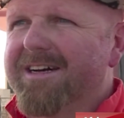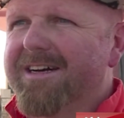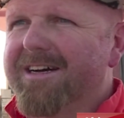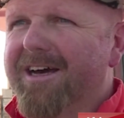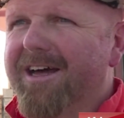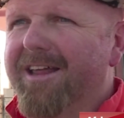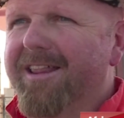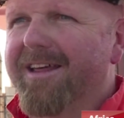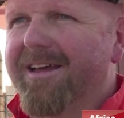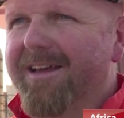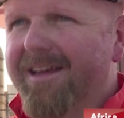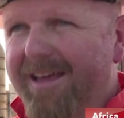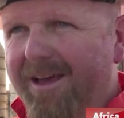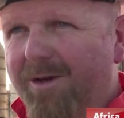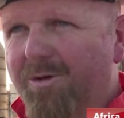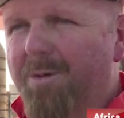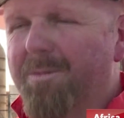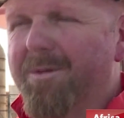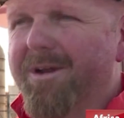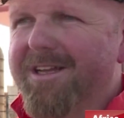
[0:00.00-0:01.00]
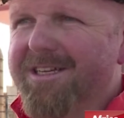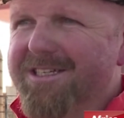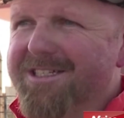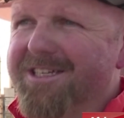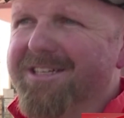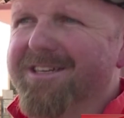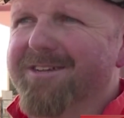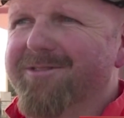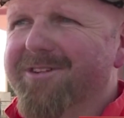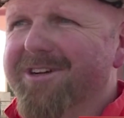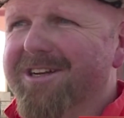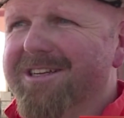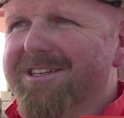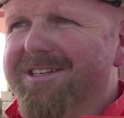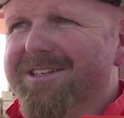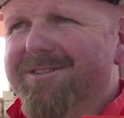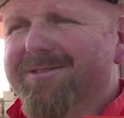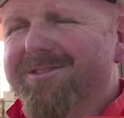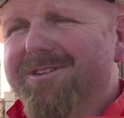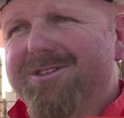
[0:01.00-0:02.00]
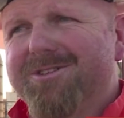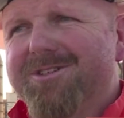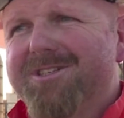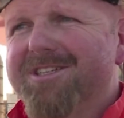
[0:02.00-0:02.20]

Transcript: The equipment is significantly different.